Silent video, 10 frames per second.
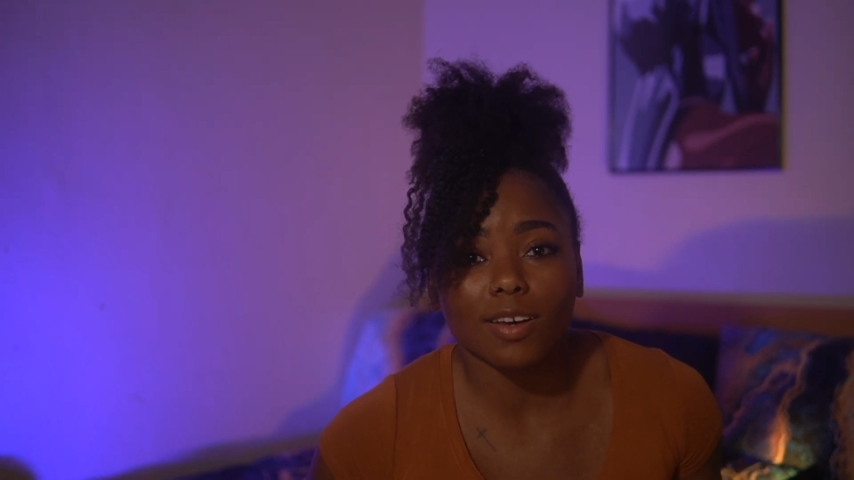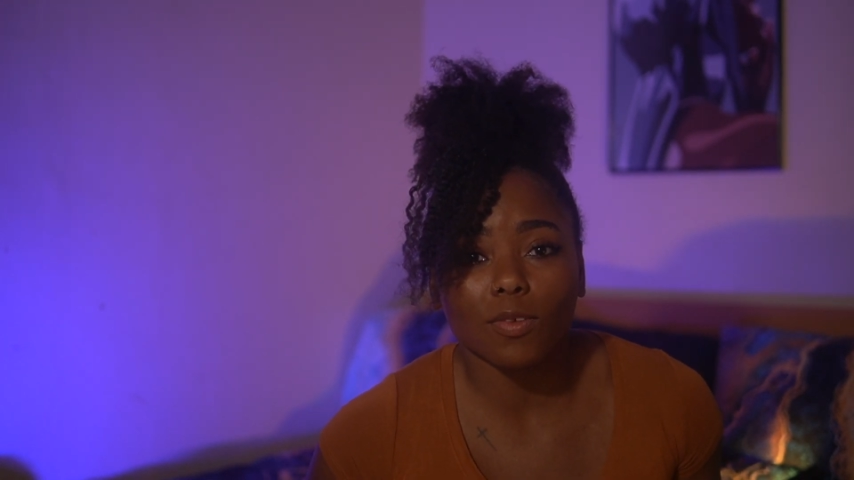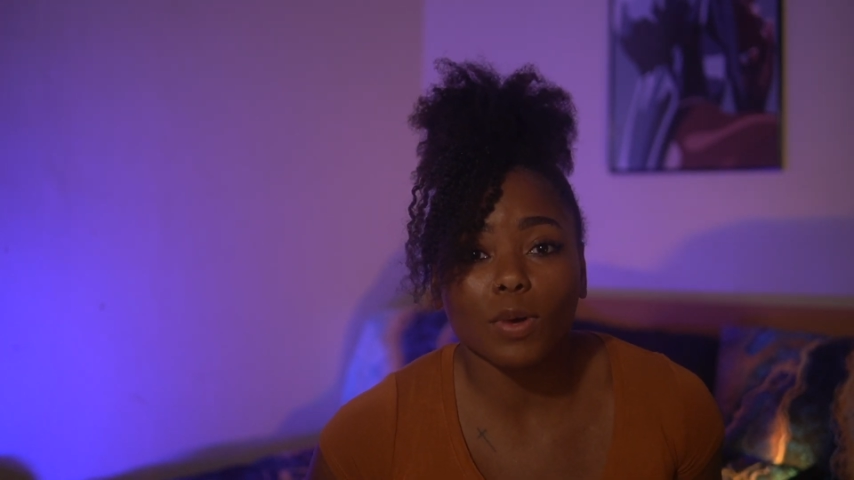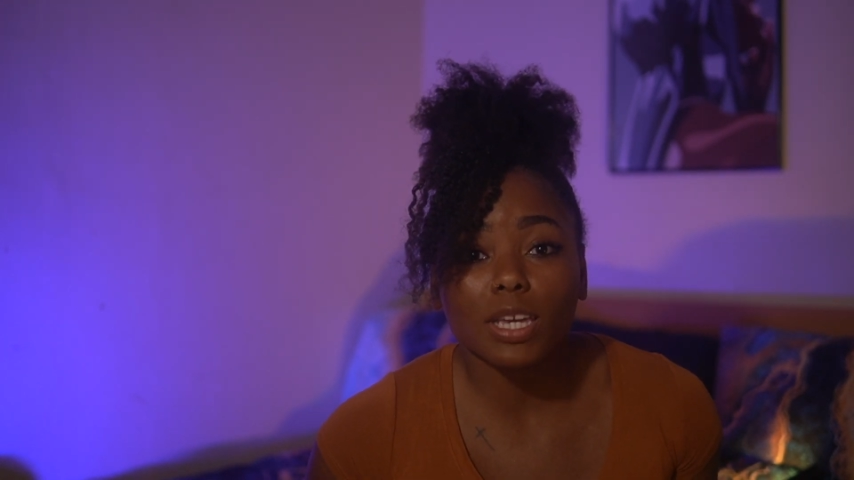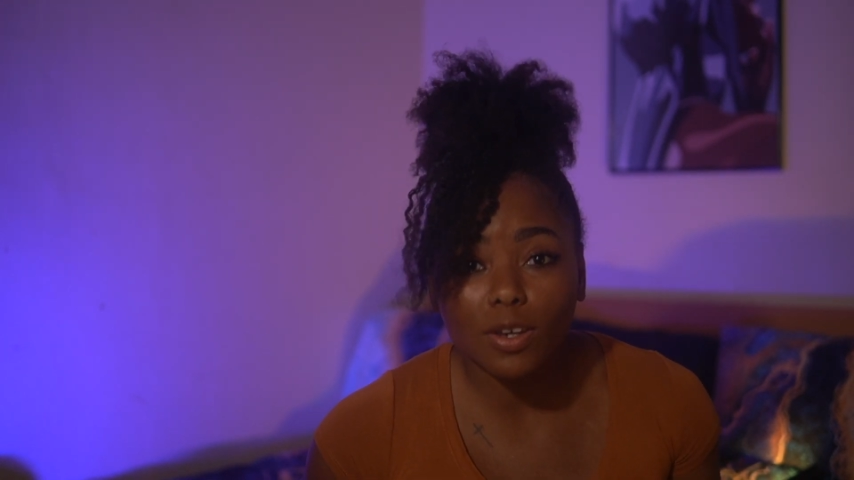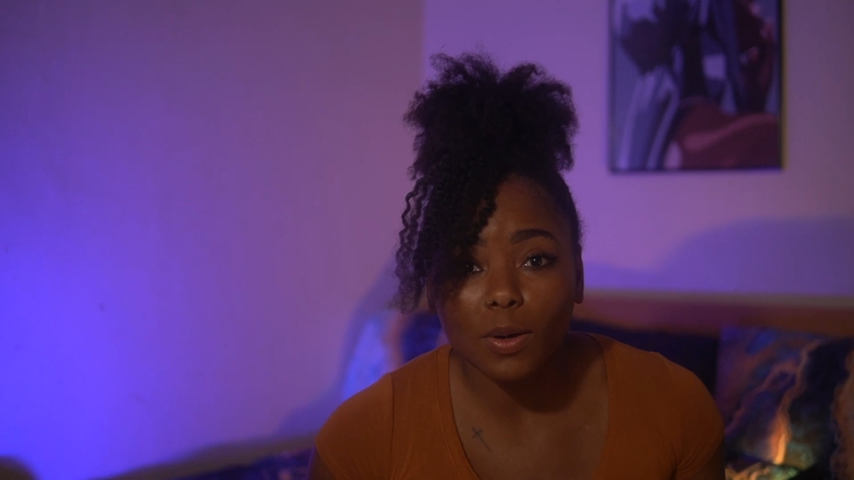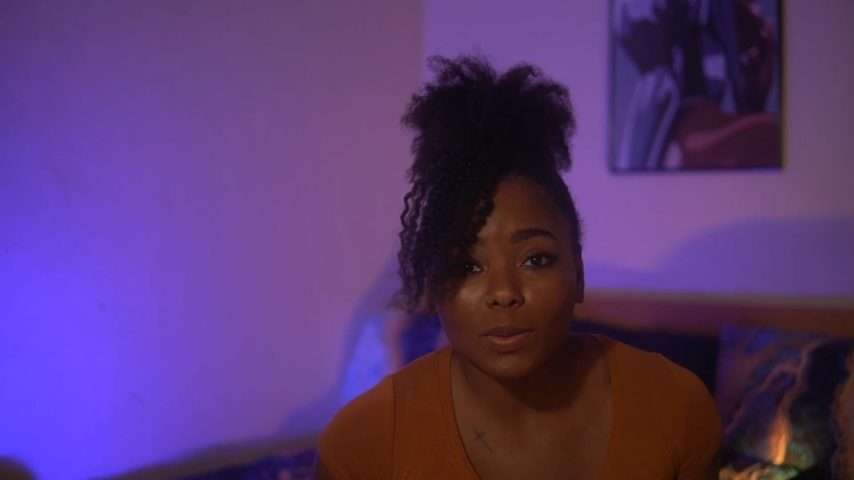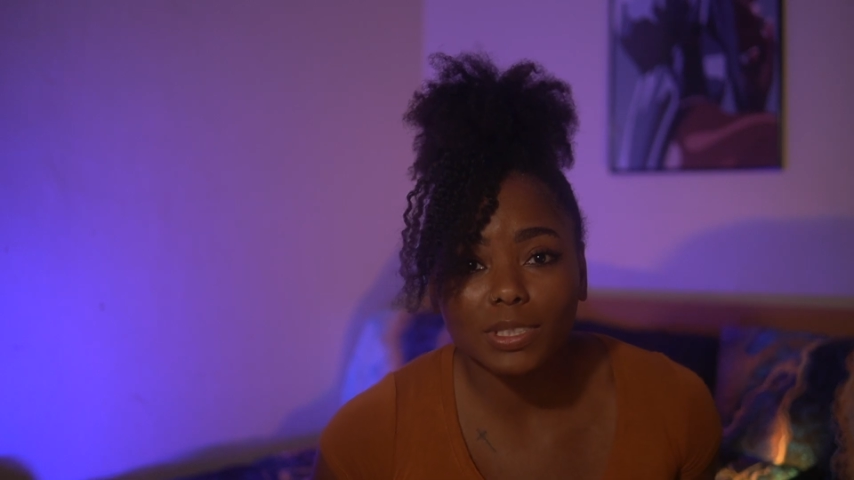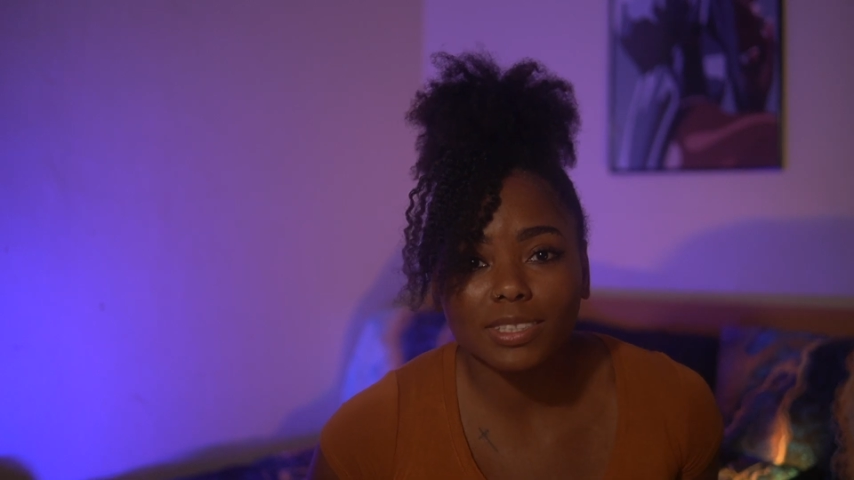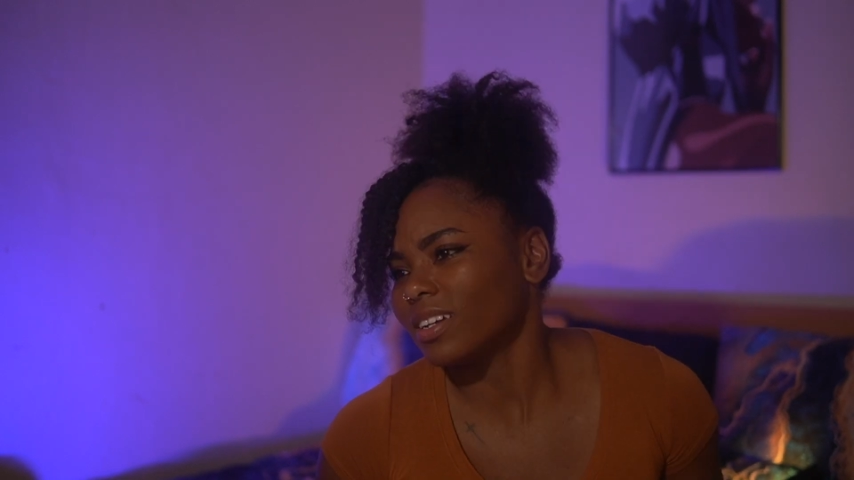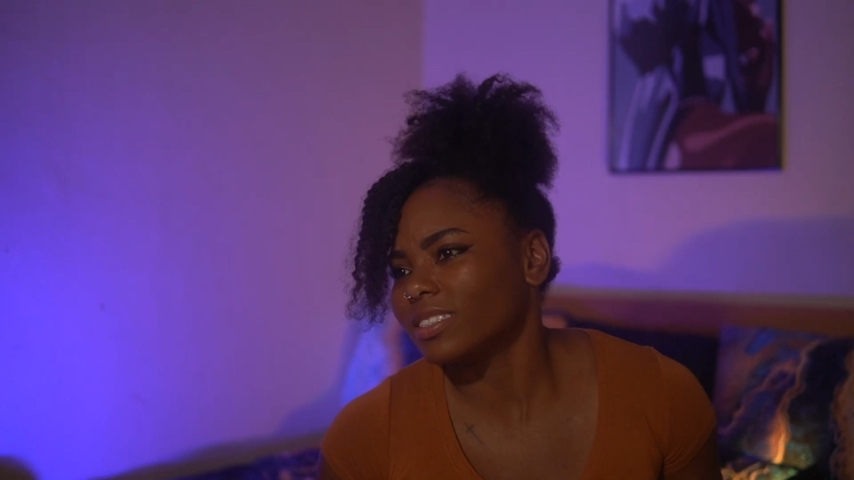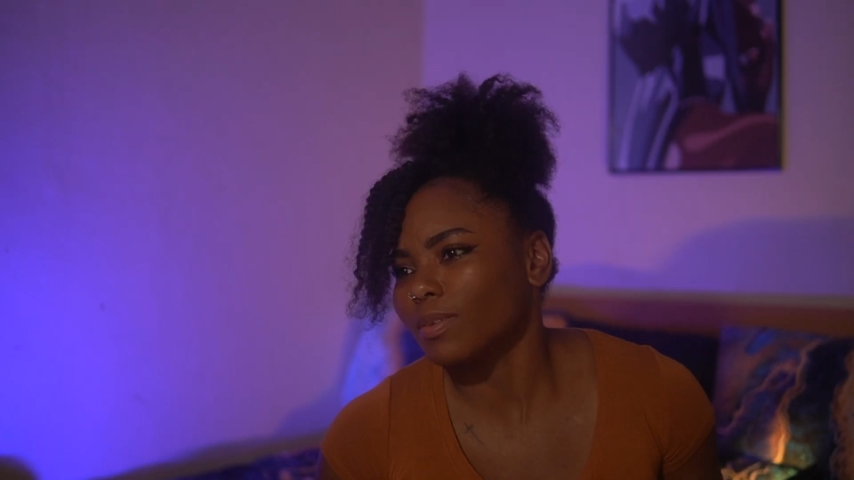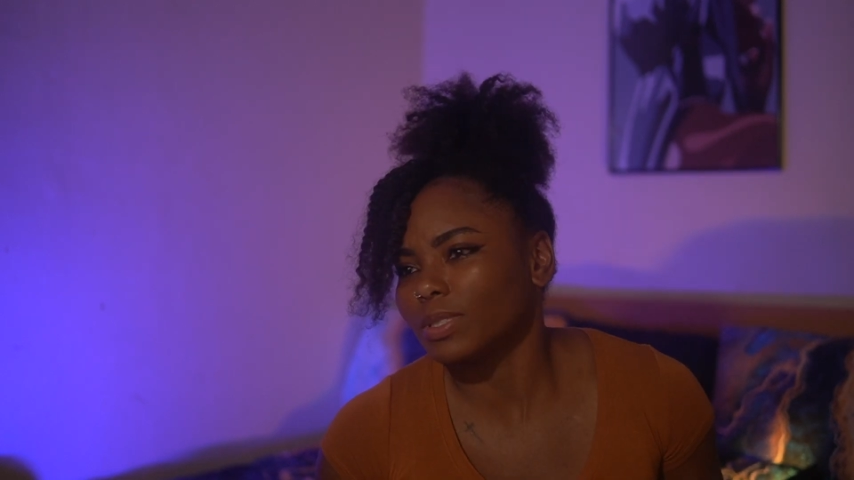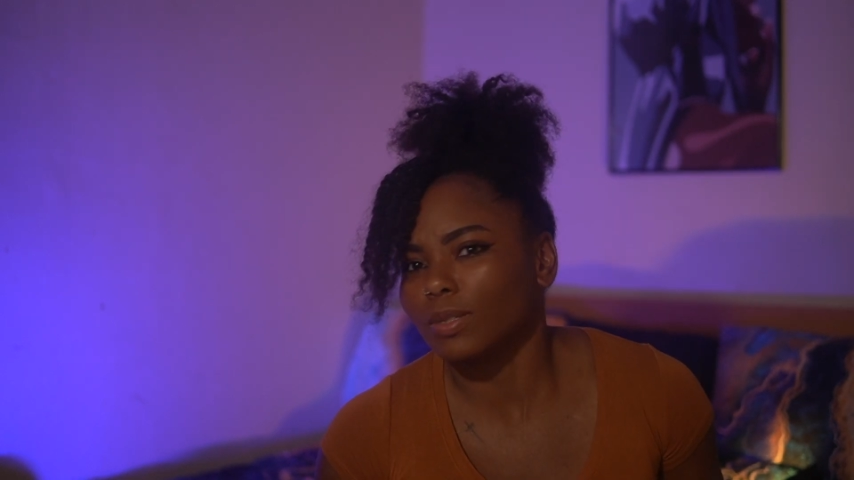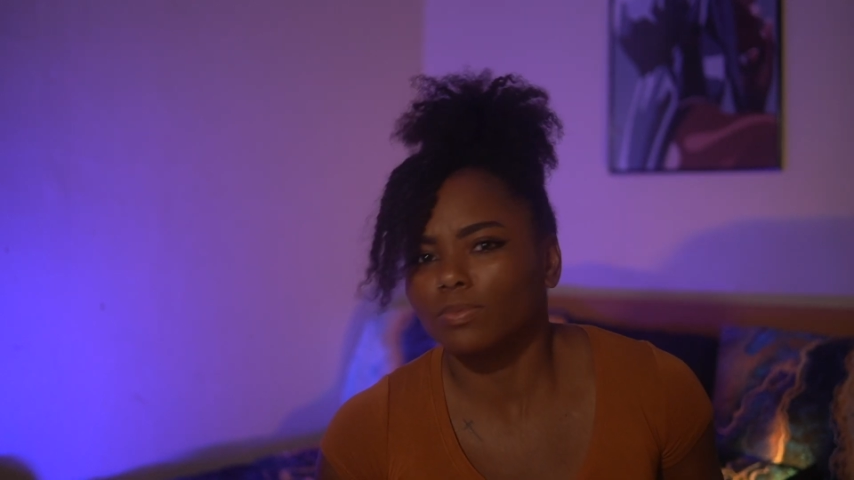a weight coach. He's
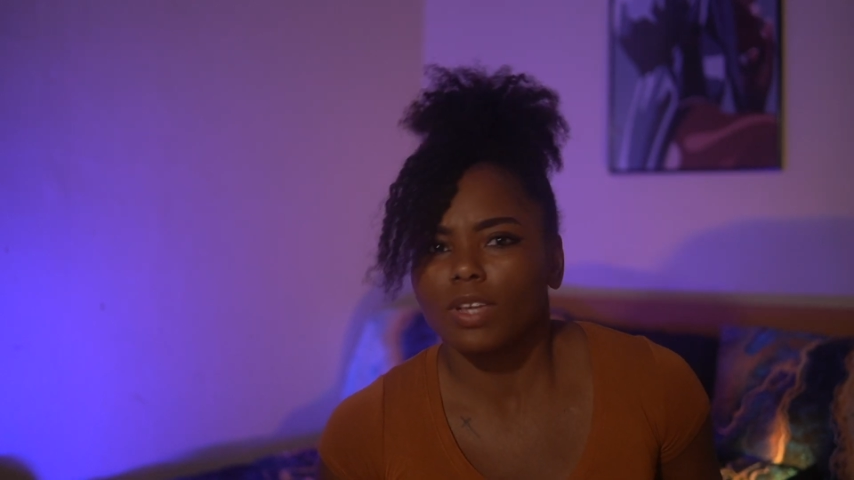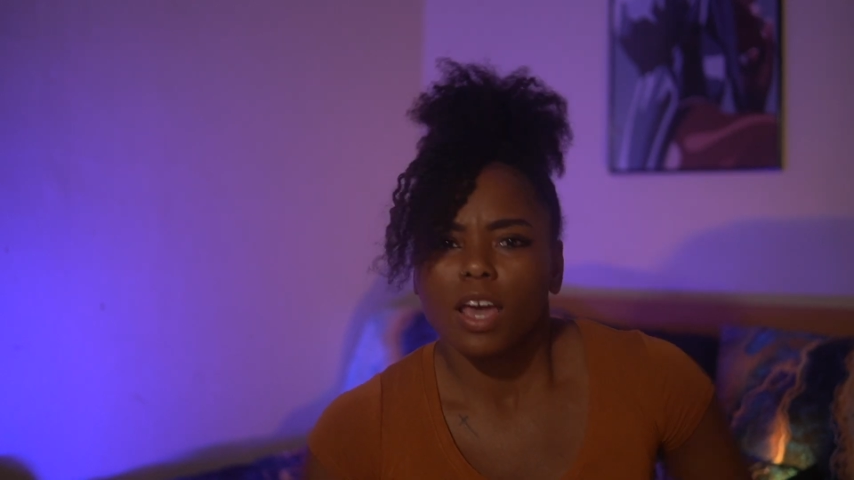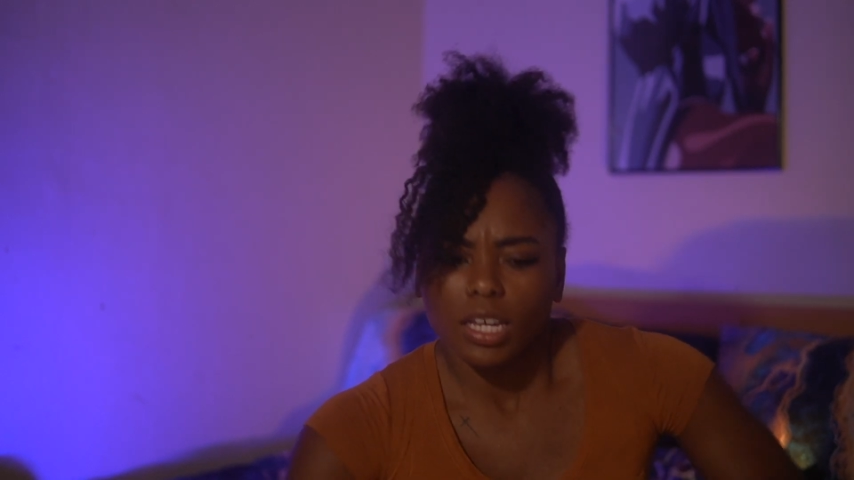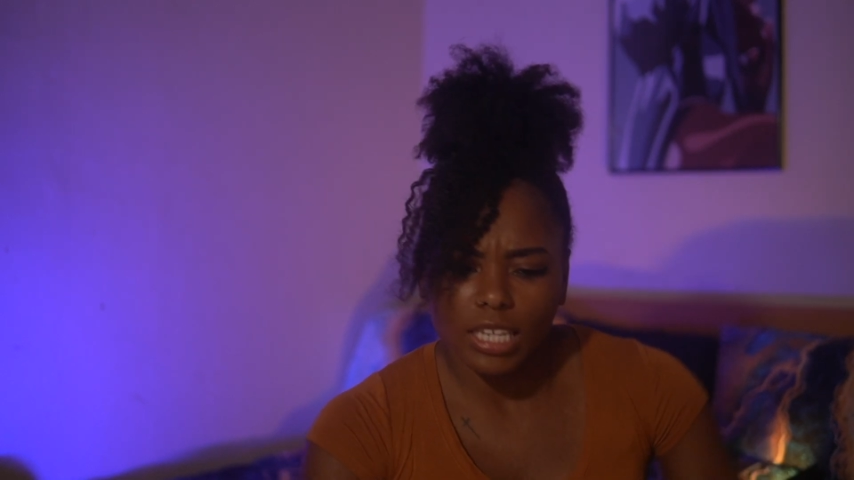talking something.